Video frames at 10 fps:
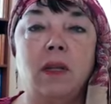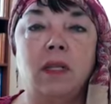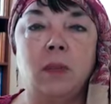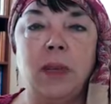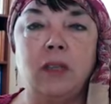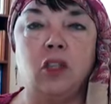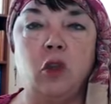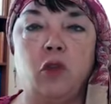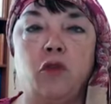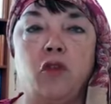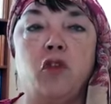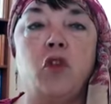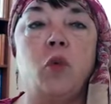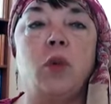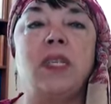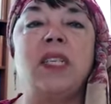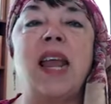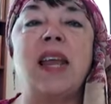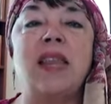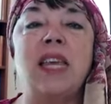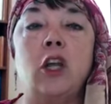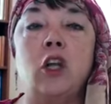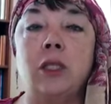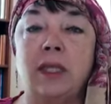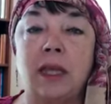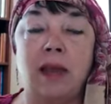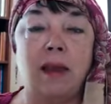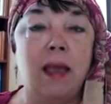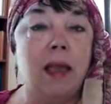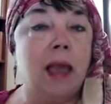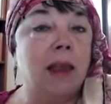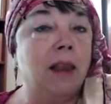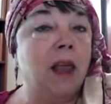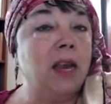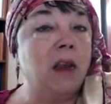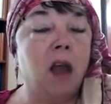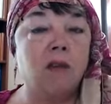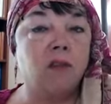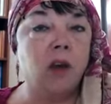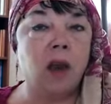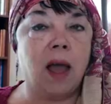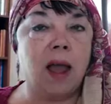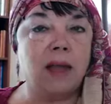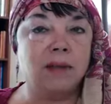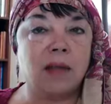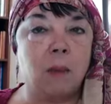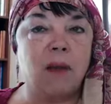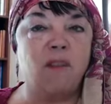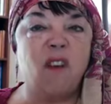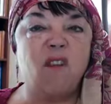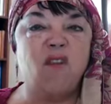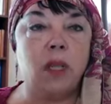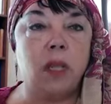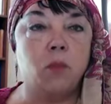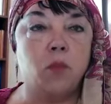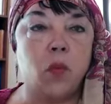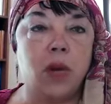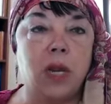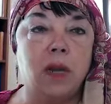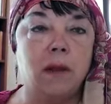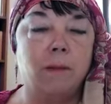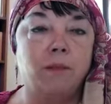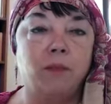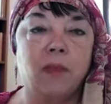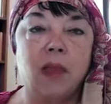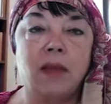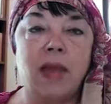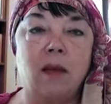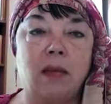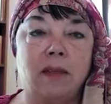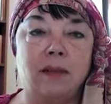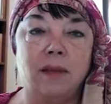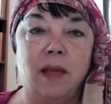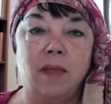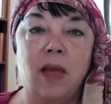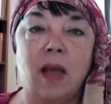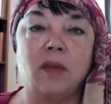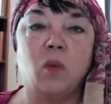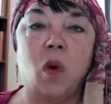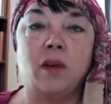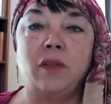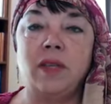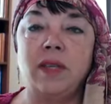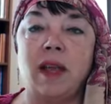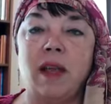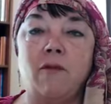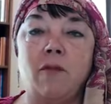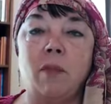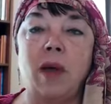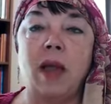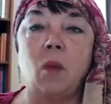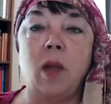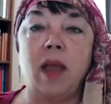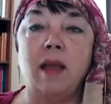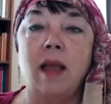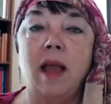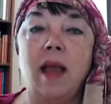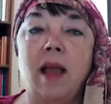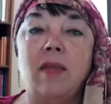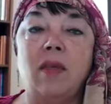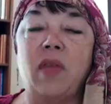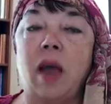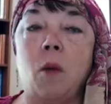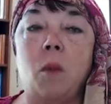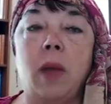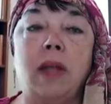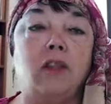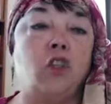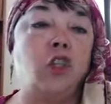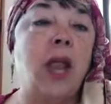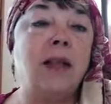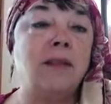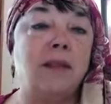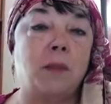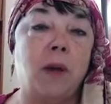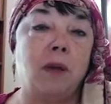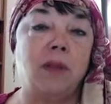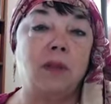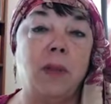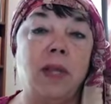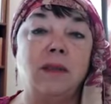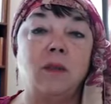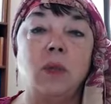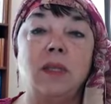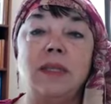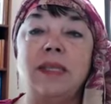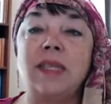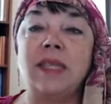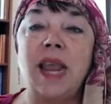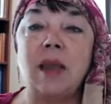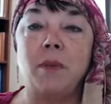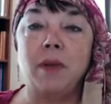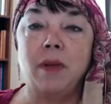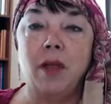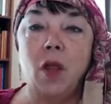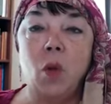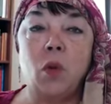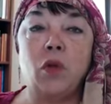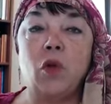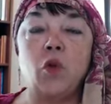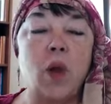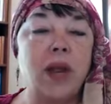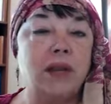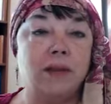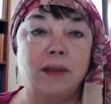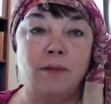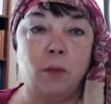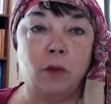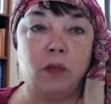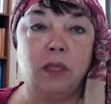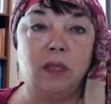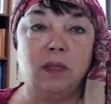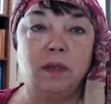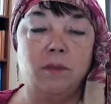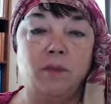Speak sooth, for truth will stand thee in good stead, and lie not, for lies come of villain breed. Doubtless thou hast wandered this night from thy way, that thou might chance us upon this place was escape were the greatest of mercies.